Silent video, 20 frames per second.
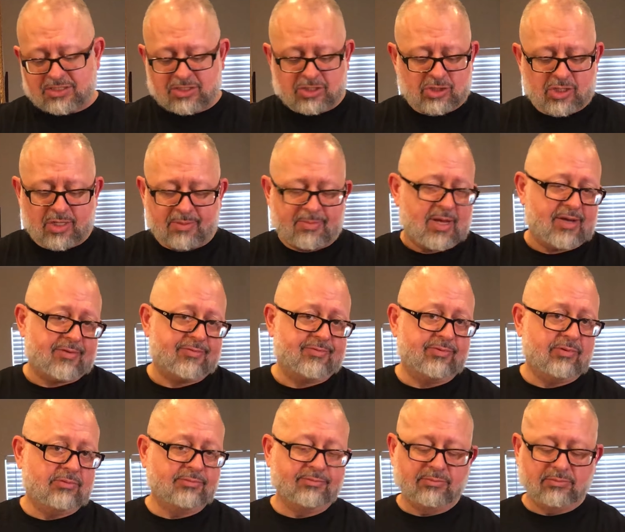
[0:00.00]
a sharp knife.
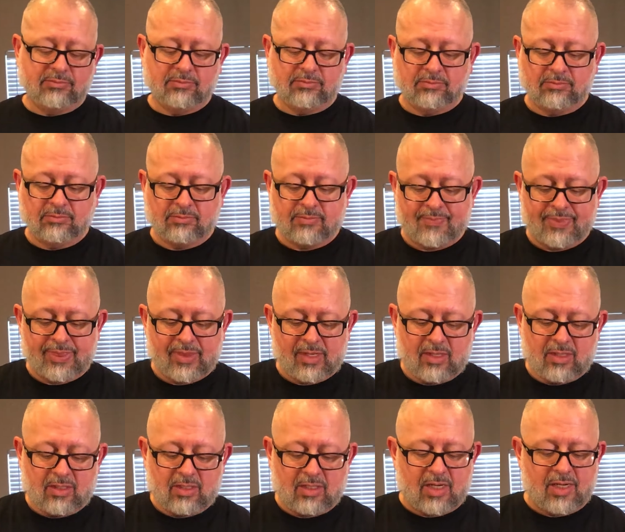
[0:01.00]

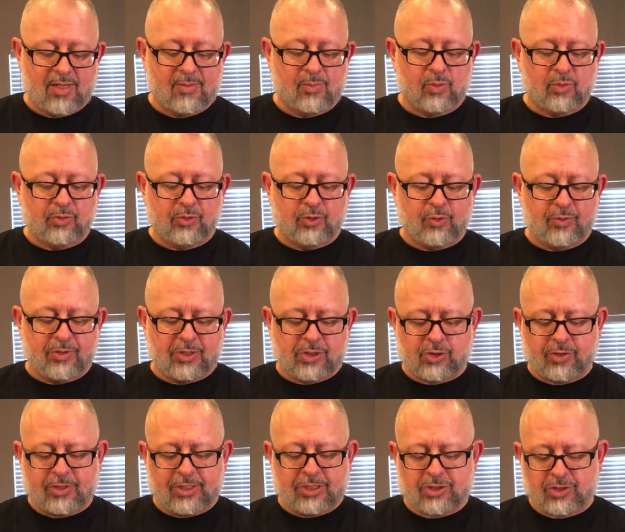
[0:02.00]
We'll do the
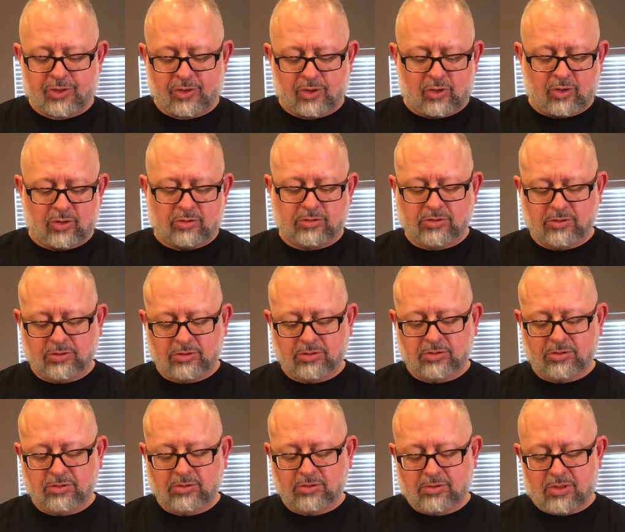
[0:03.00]
traditional
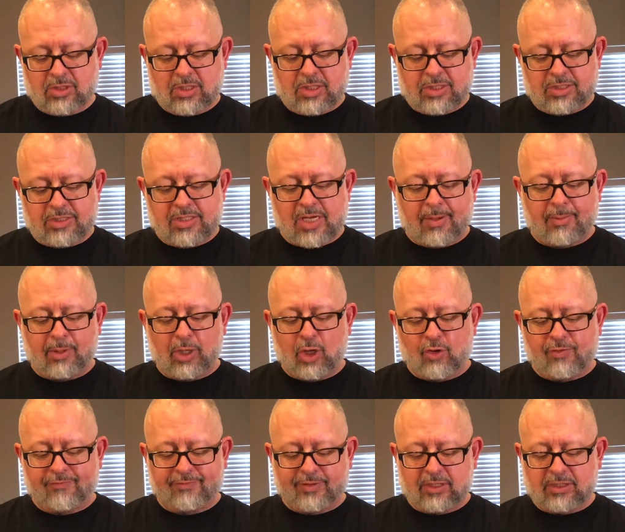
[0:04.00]
double
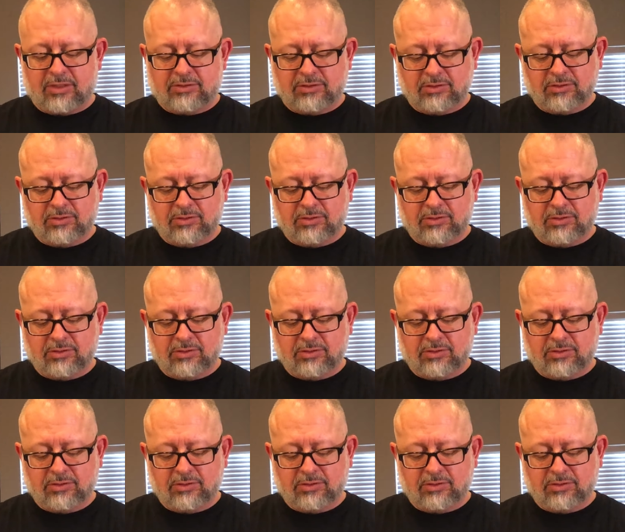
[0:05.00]
over.